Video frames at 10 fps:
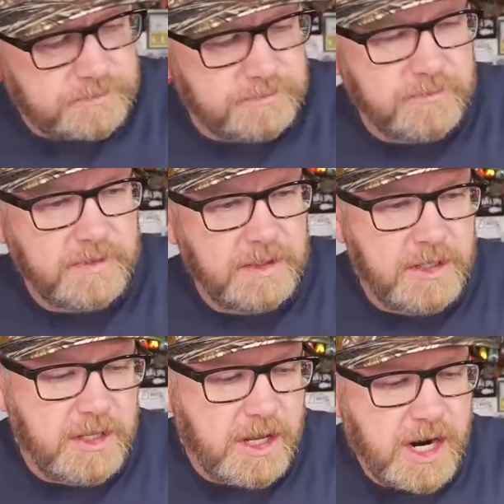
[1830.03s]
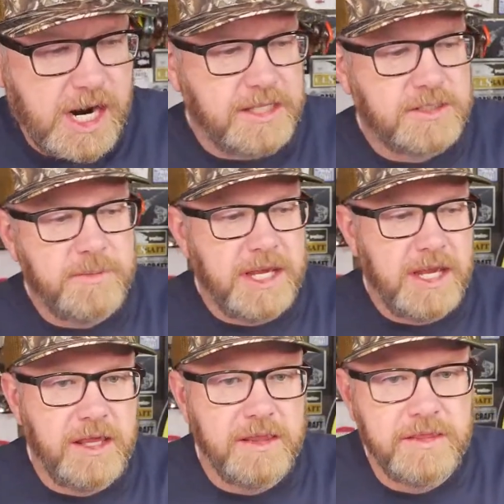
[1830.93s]
All right, to
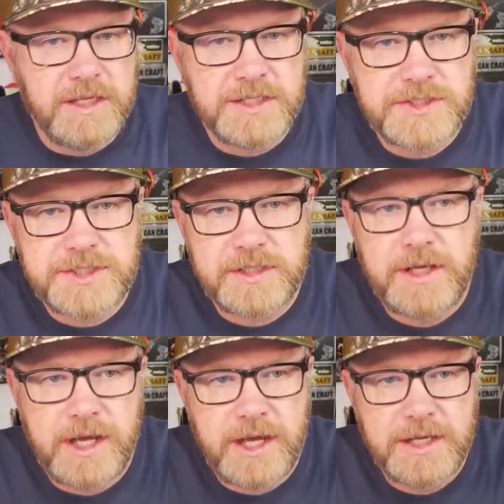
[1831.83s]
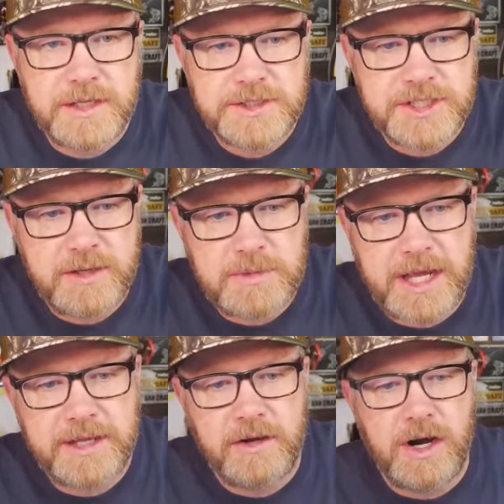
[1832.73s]
me, this uh, seemed
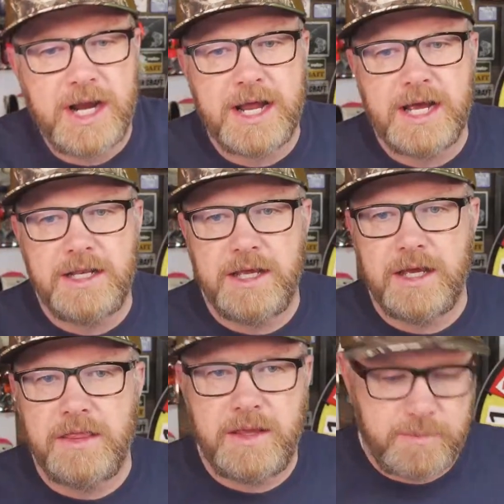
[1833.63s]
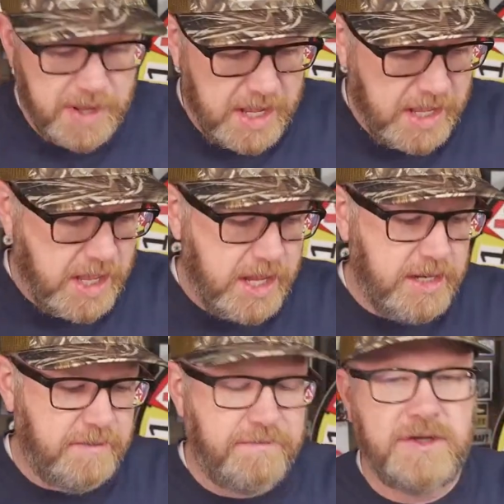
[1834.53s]
like a great idea the
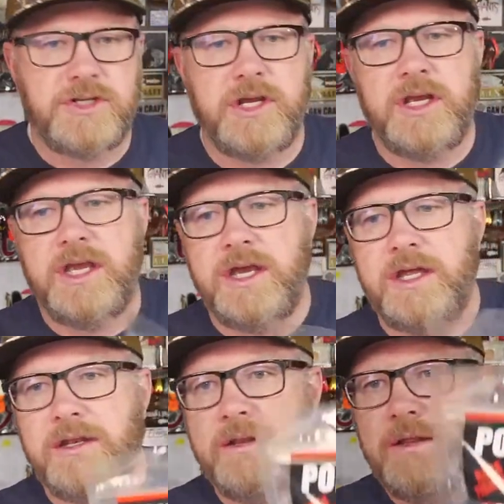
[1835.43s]
pond fishing kit.